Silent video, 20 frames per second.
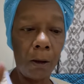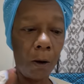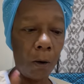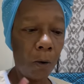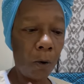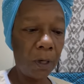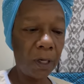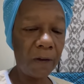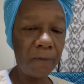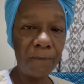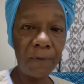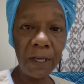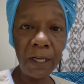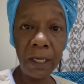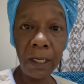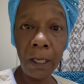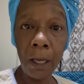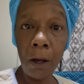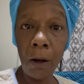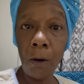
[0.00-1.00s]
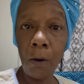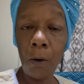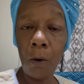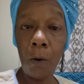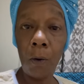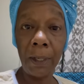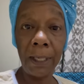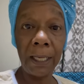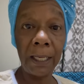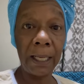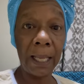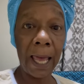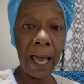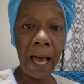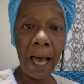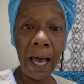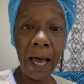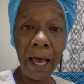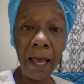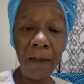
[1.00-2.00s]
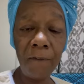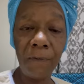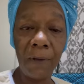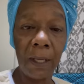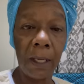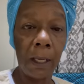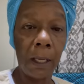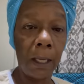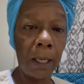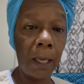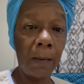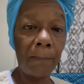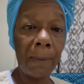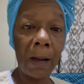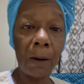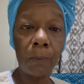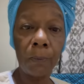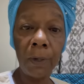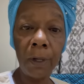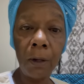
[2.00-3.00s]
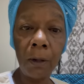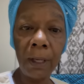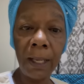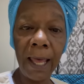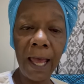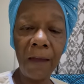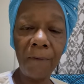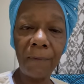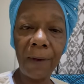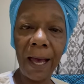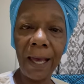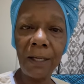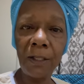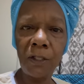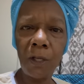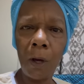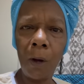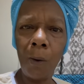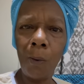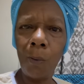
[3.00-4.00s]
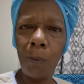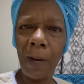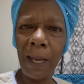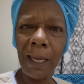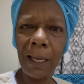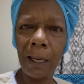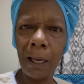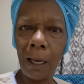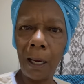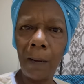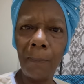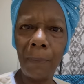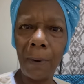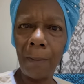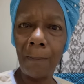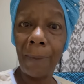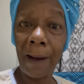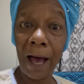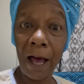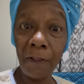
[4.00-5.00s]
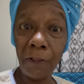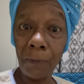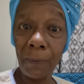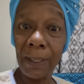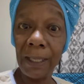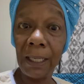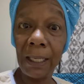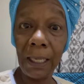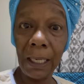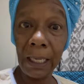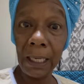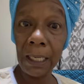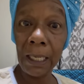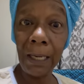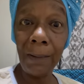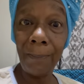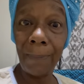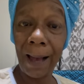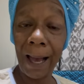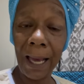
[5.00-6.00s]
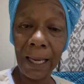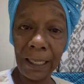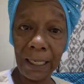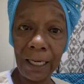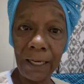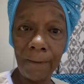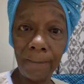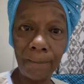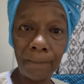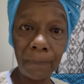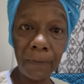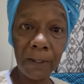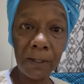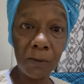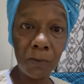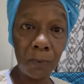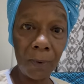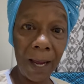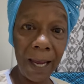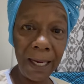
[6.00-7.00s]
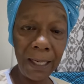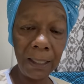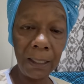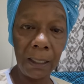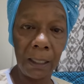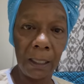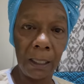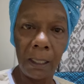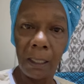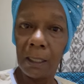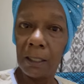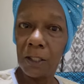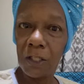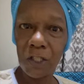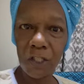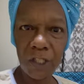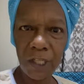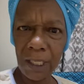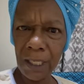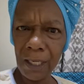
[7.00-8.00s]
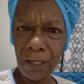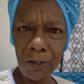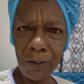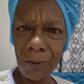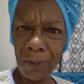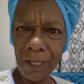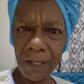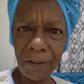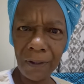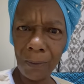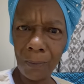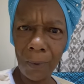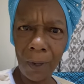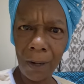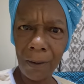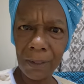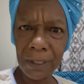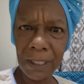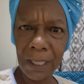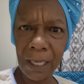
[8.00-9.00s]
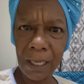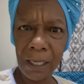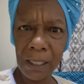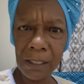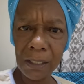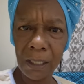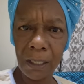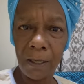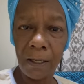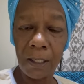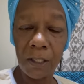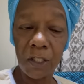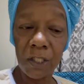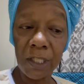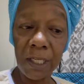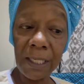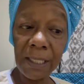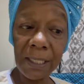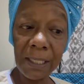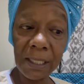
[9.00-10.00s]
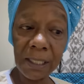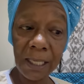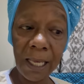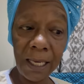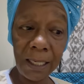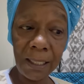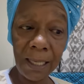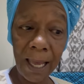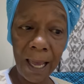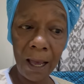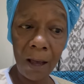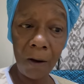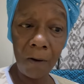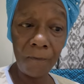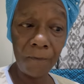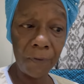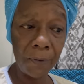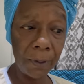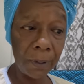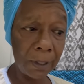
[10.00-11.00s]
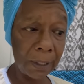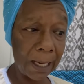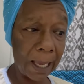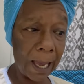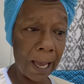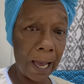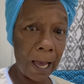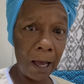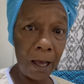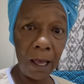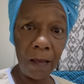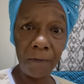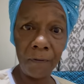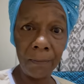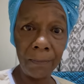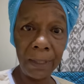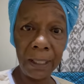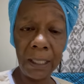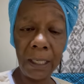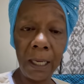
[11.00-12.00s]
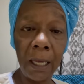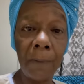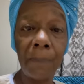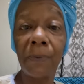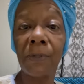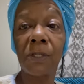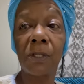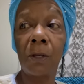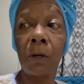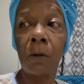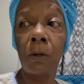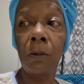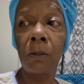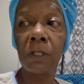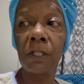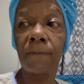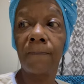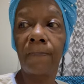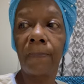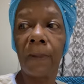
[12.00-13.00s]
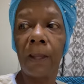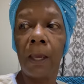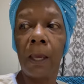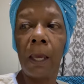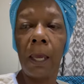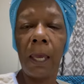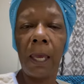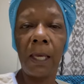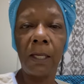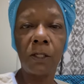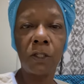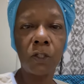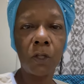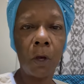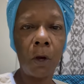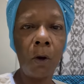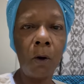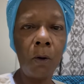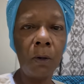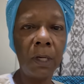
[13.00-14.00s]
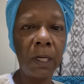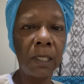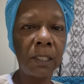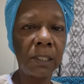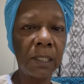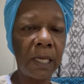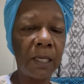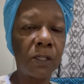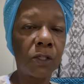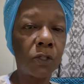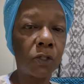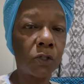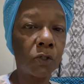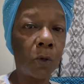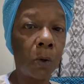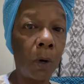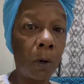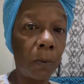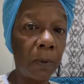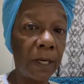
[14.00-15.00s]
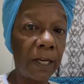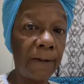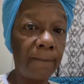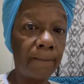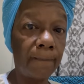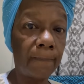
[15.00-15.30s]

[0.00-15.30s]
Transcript: On a video, on a live, in my real life, I don't wake up bothering anybody, right? She didn't do nothing wrong to us she sat down for however many episodes and told us a story.